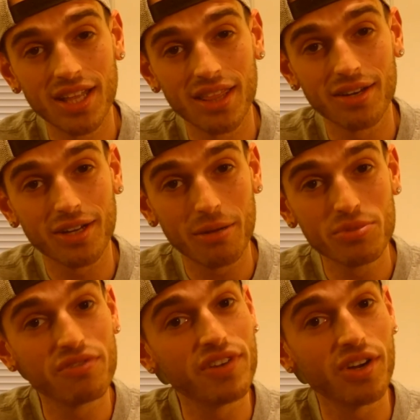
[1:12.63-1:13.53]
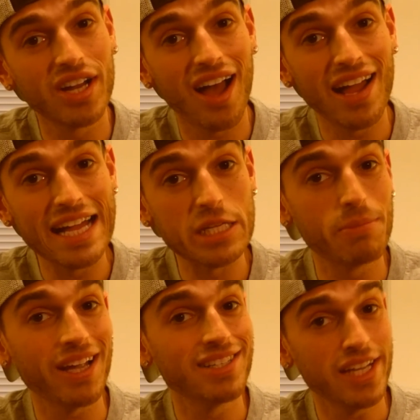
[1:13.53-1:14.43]
there comes a very high
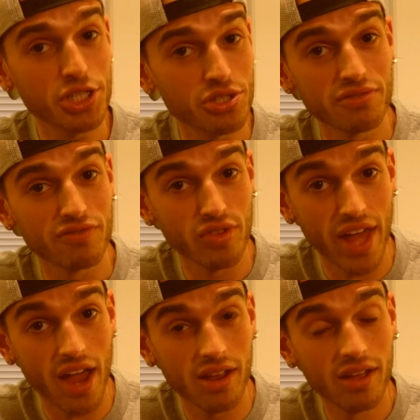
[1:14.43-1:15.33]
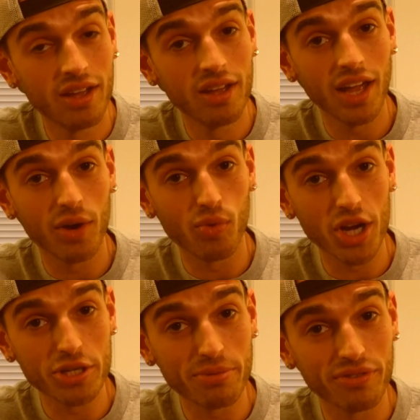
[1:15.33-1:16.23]
expectation for that. And
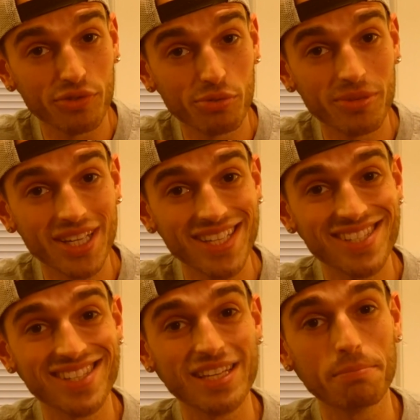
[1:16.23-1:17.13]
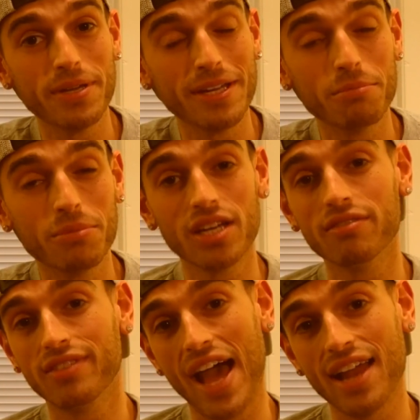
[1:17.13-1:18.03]
Roja Parfum is the epitome
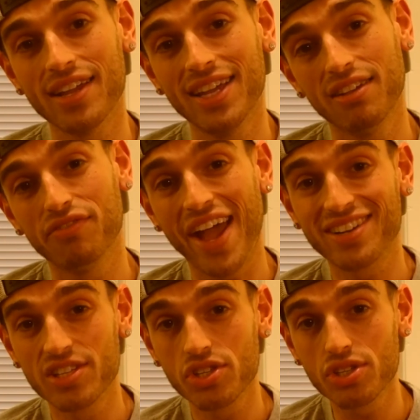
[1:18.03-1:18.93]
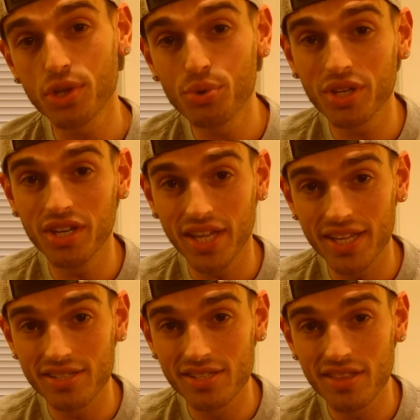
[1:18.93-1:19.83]
of that. In fact, his slogan
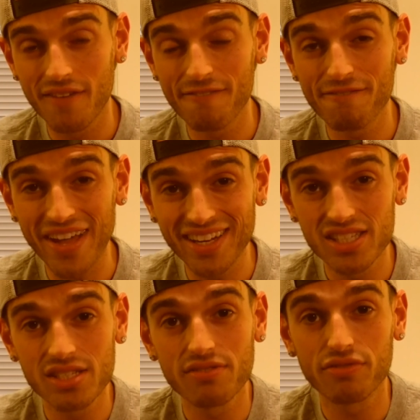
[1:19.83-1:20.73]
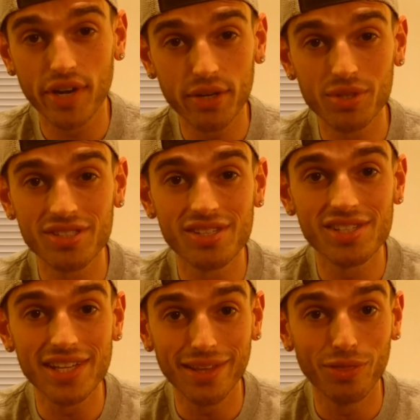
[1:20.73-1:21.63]
is the finest
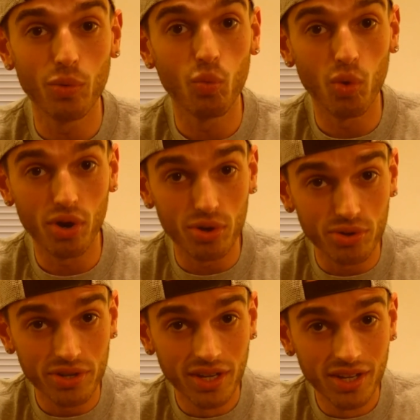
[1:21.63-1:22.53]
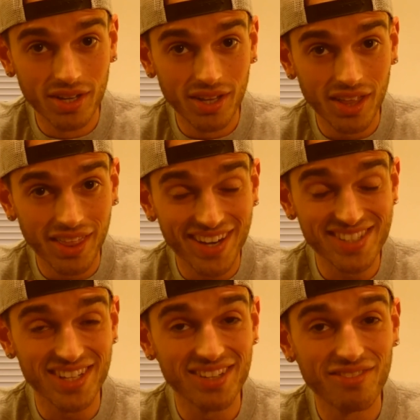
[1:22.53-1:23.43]
fragrances in the world. That is
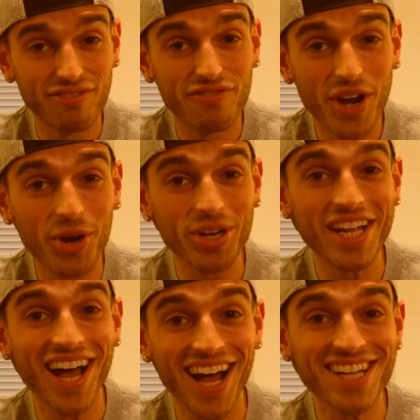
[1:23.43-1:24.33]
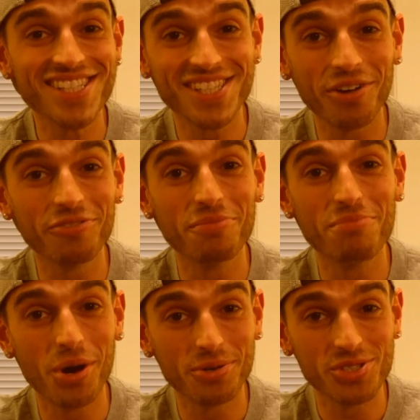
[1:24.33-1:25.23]
a very high
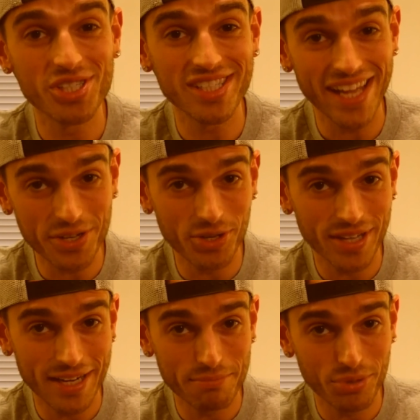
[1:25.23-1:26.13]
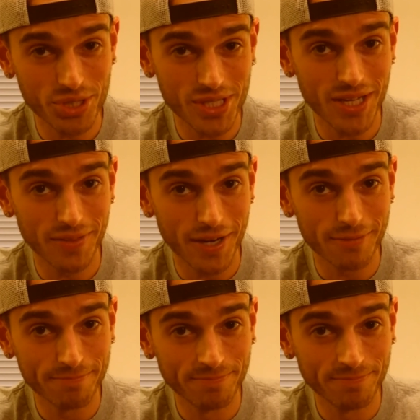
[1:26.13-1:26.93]
self-imposed standard that he puts on there.